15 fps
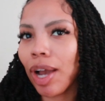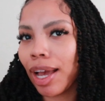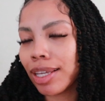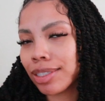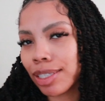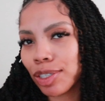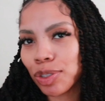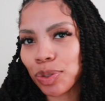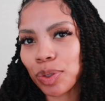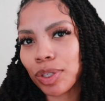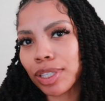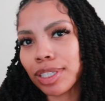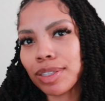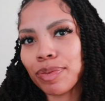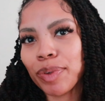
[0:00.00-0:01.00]
guys enjoyed
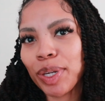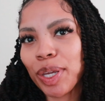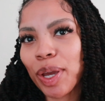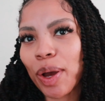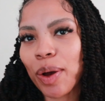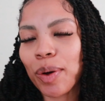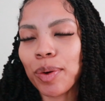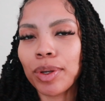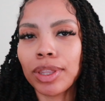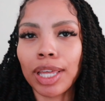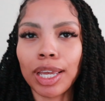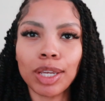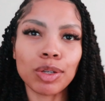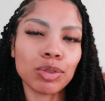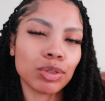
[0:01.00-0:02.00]
this video.
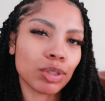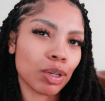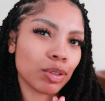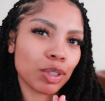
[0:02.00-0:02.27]
Thank you so